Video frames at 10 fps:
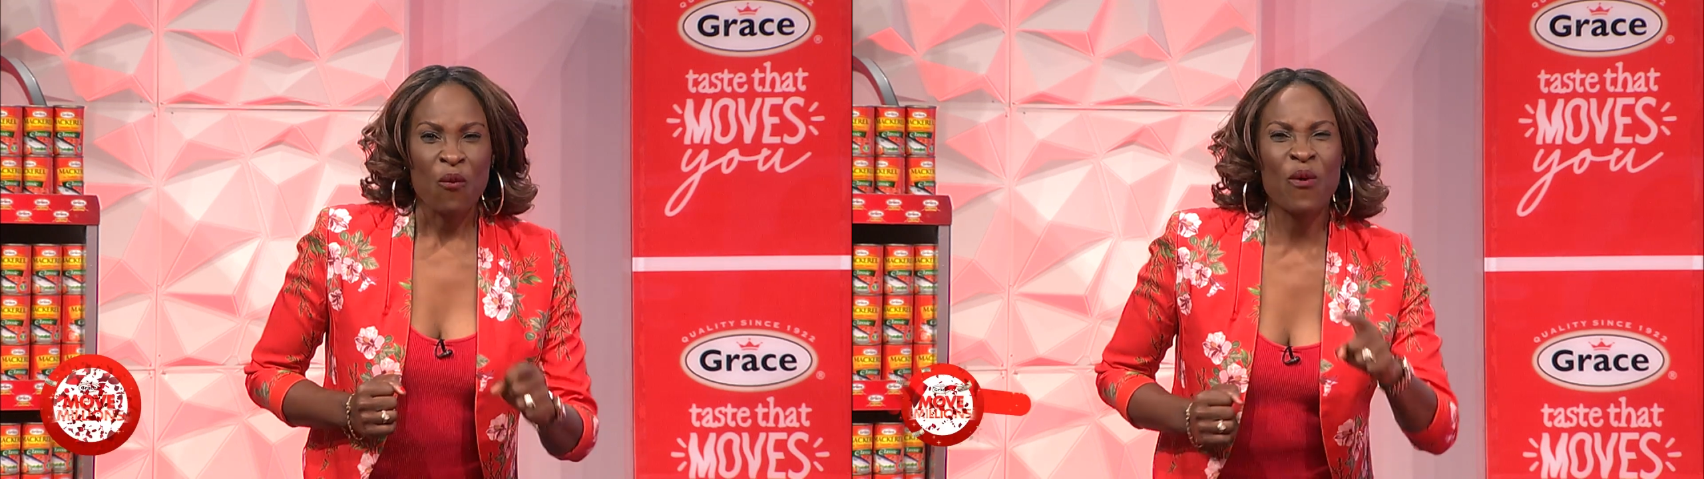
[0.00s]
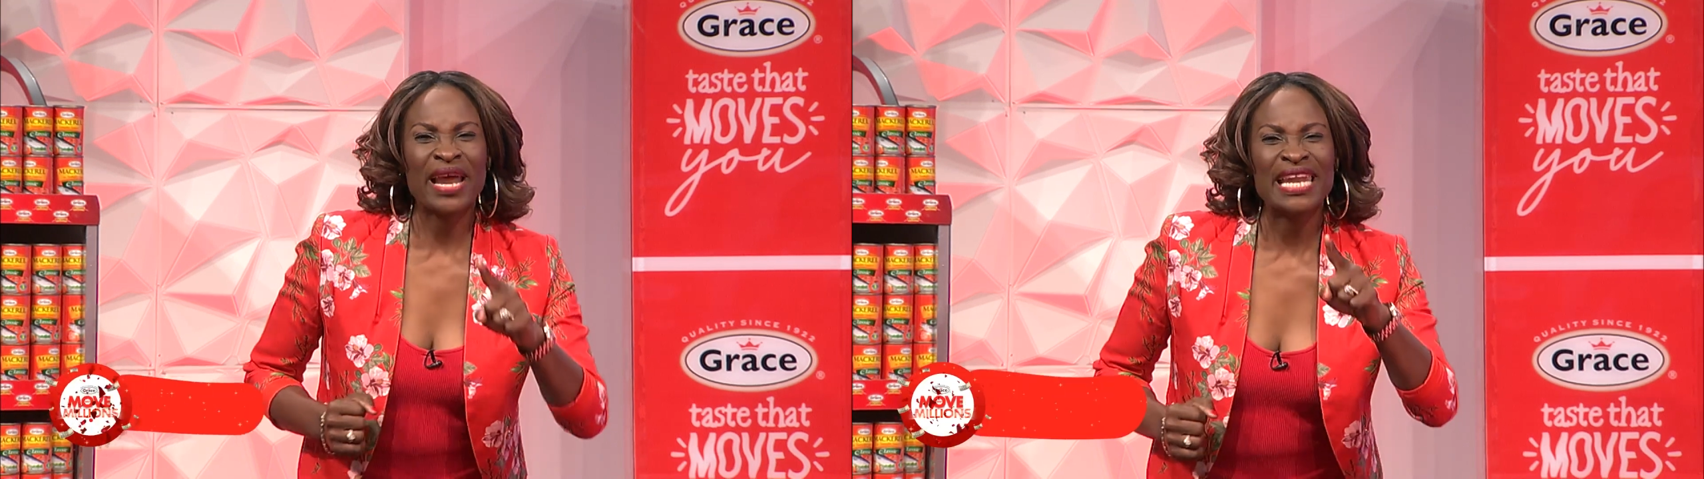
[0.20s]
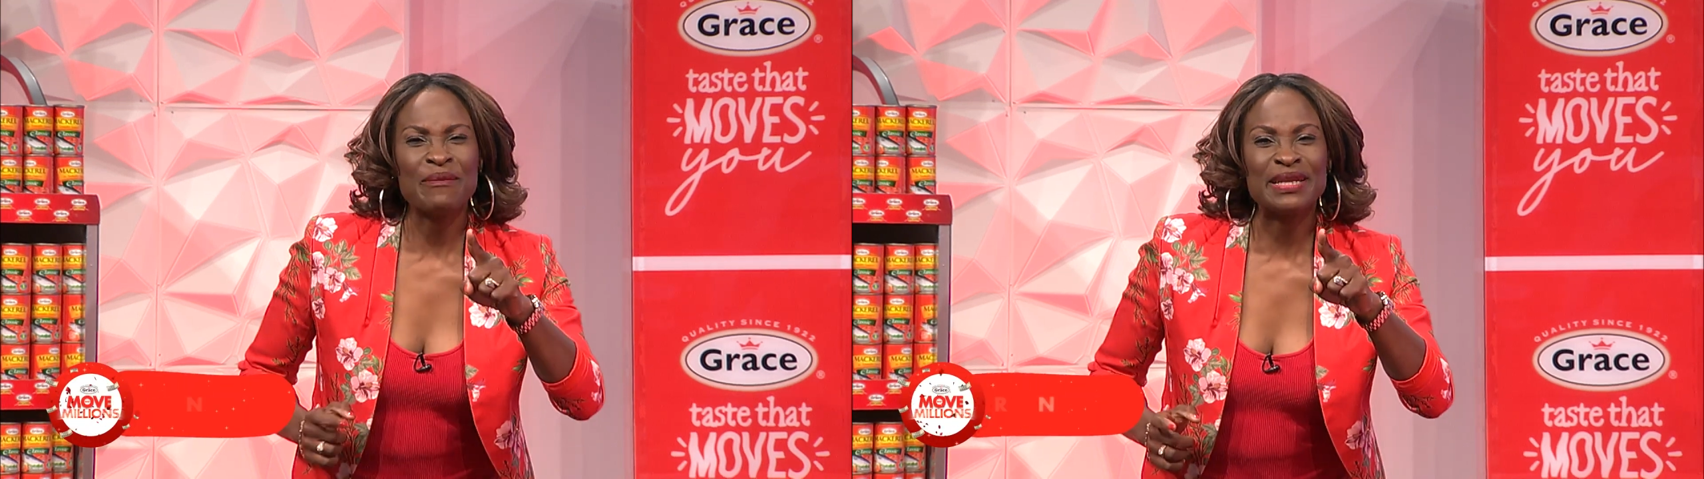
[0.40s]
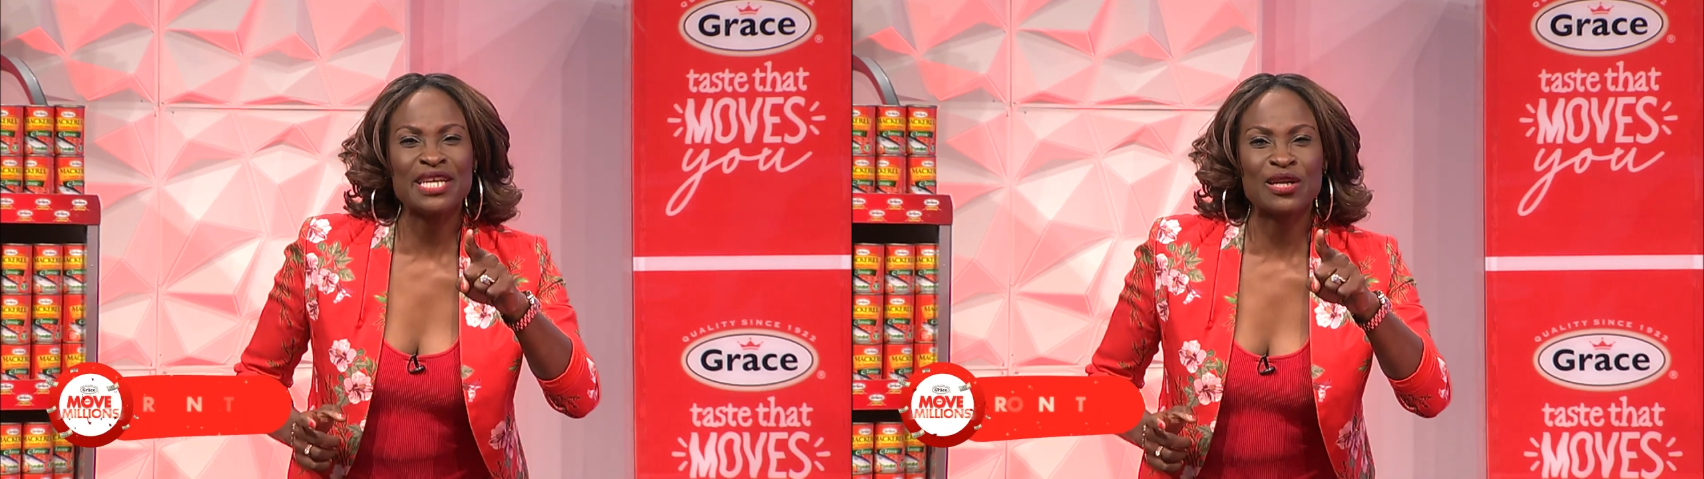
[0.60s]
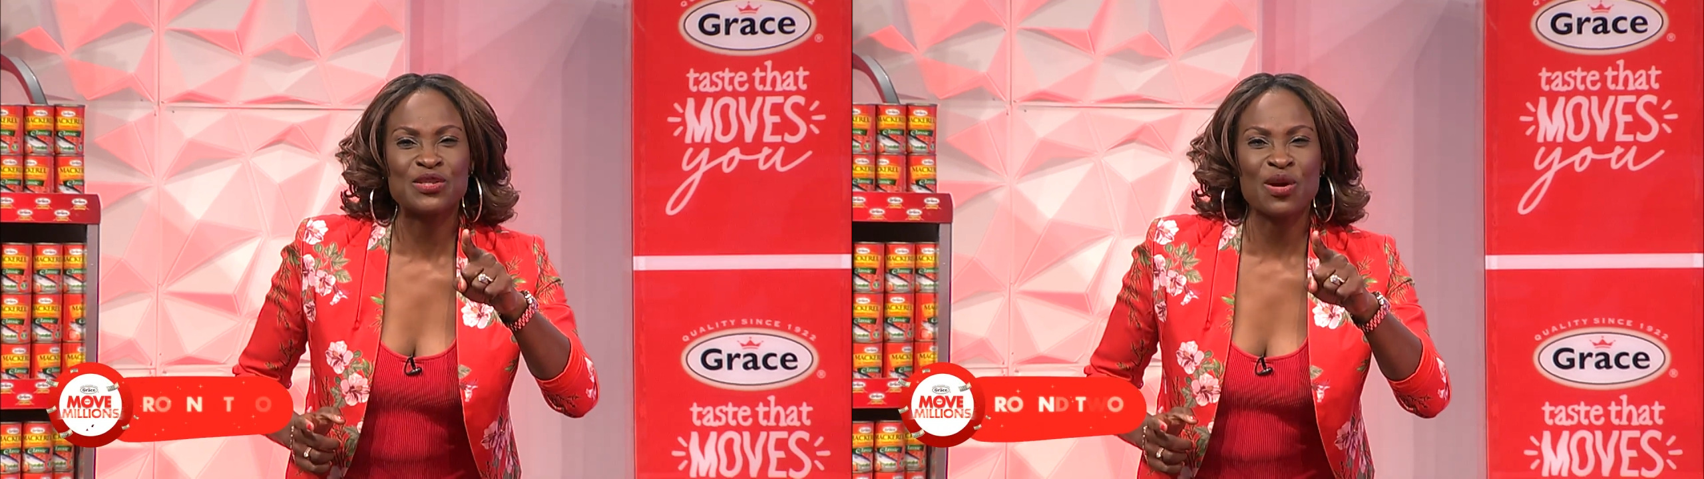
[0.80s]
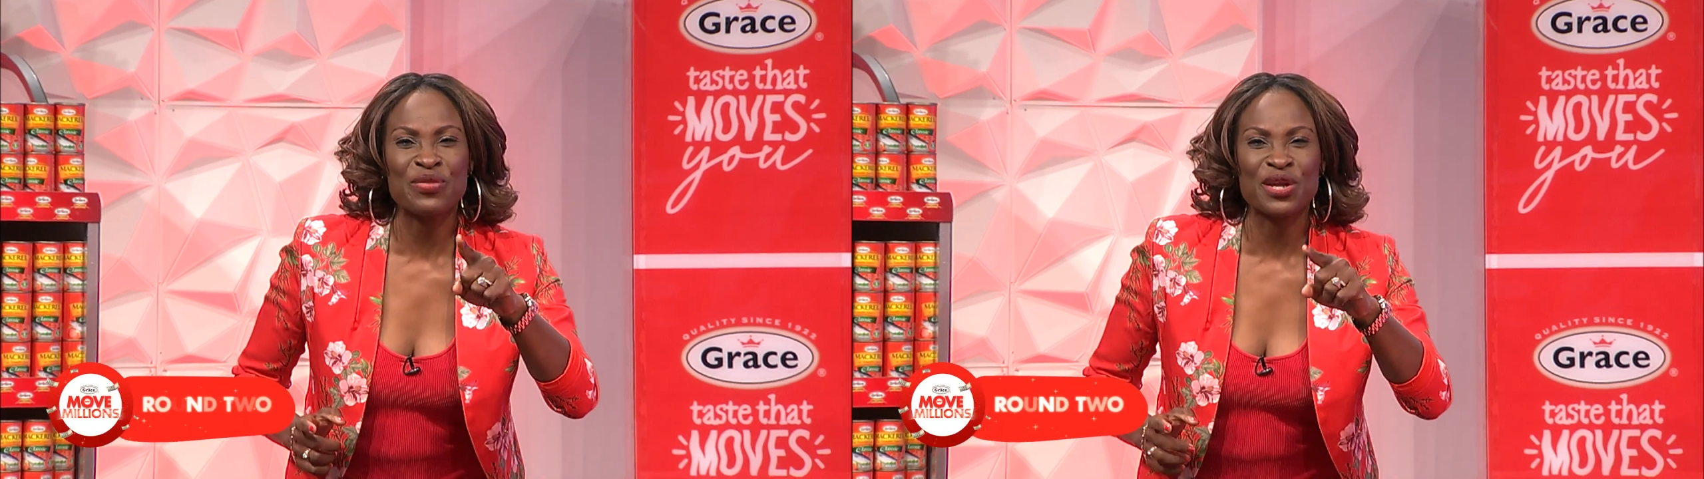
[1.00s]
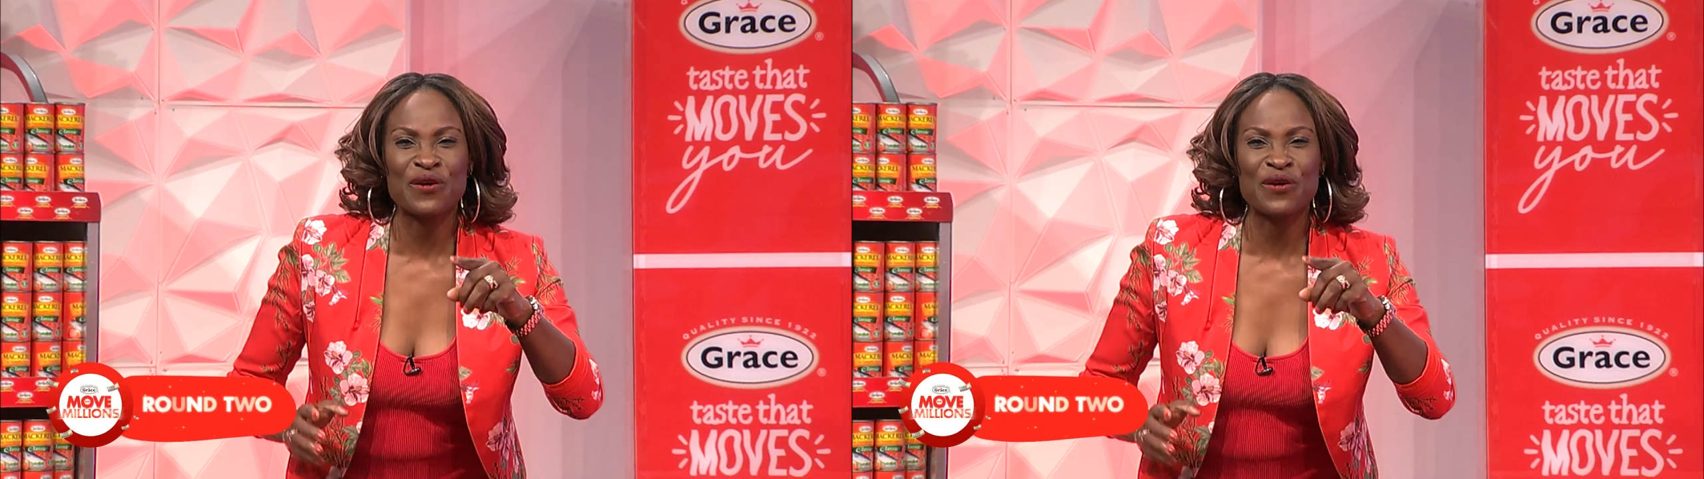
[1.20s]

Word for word: Well, let me tell you something.